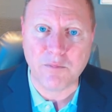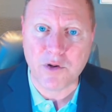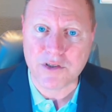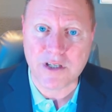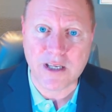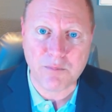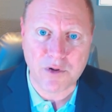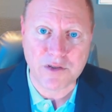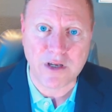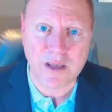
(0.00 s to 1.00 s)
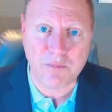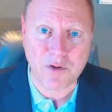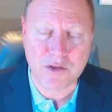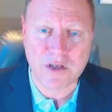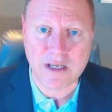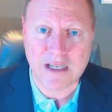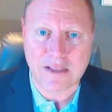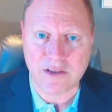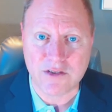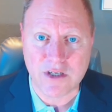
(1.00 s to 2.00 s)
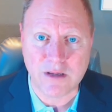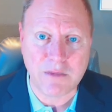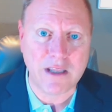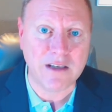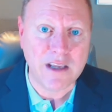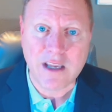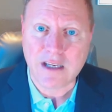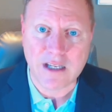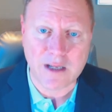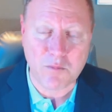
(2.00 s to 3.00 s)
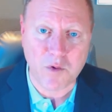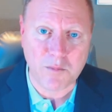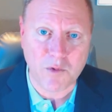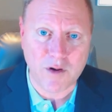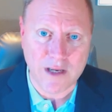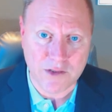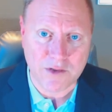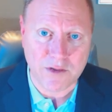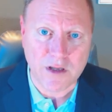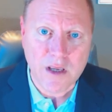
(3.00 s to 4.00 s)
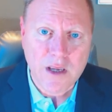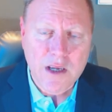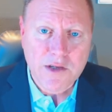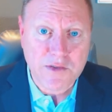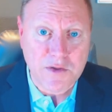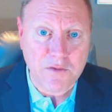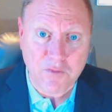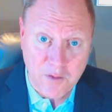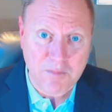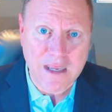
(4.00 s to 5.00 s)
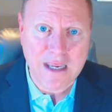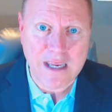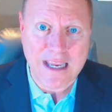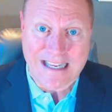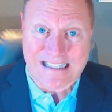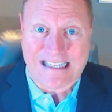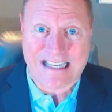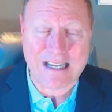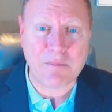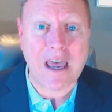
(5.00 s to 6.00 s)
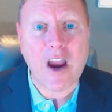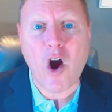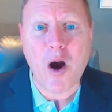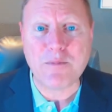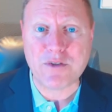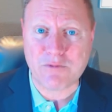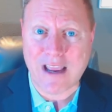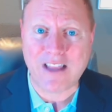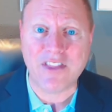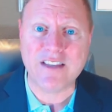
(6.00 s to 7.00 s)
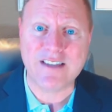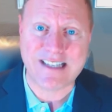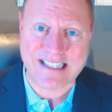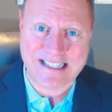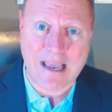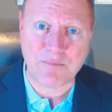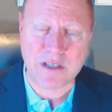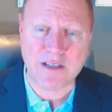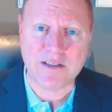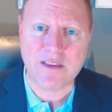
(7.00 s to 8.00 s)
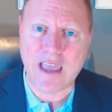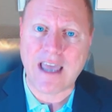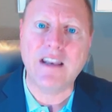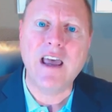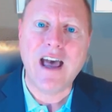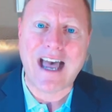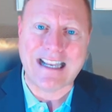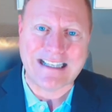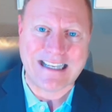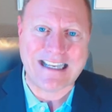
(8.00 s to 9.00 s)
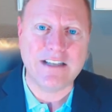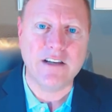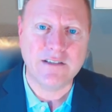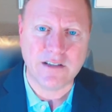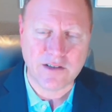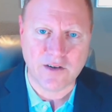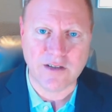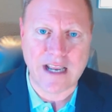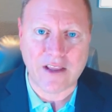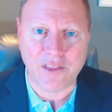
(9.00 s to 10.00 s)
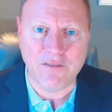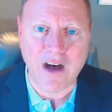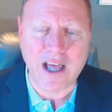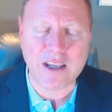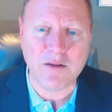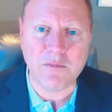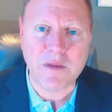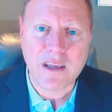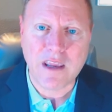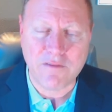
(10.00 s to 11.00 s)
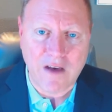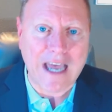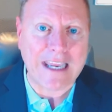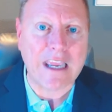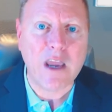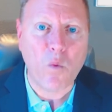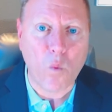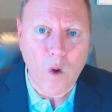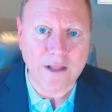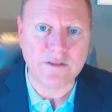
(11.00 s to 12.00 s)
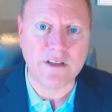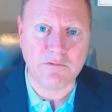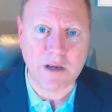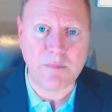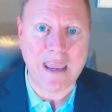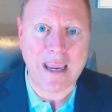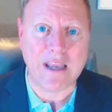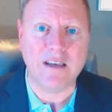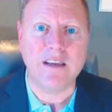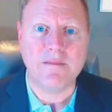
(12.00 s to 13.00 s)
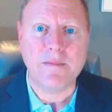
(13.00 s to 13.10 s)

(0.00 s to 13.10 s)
pushing it at the gym and getting more and more injured. So for me, it's getting my arms around this acceptance that I need to turn down the volume if I want to remain